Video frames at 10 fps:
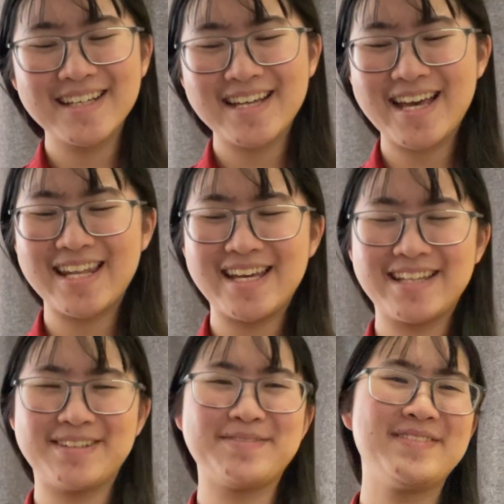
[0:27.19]
And
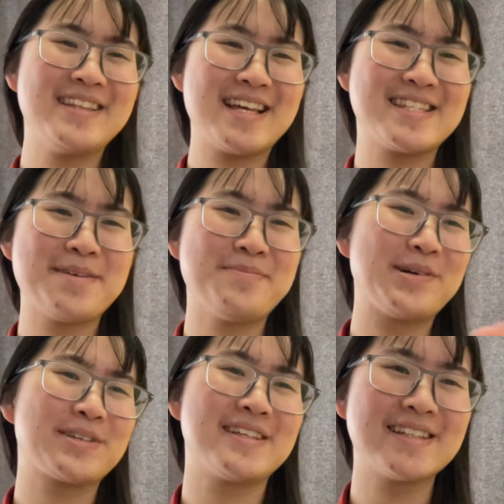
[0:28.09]
then let's
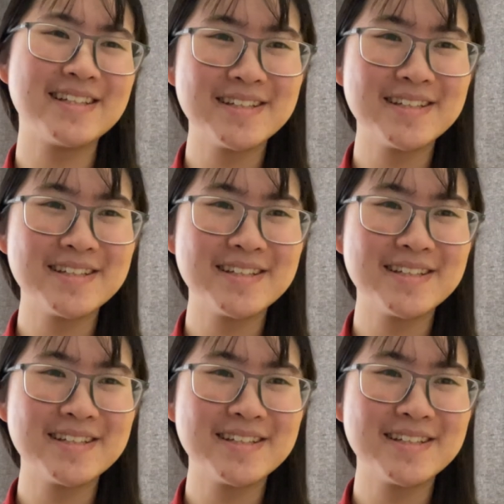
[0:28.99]
unbox it.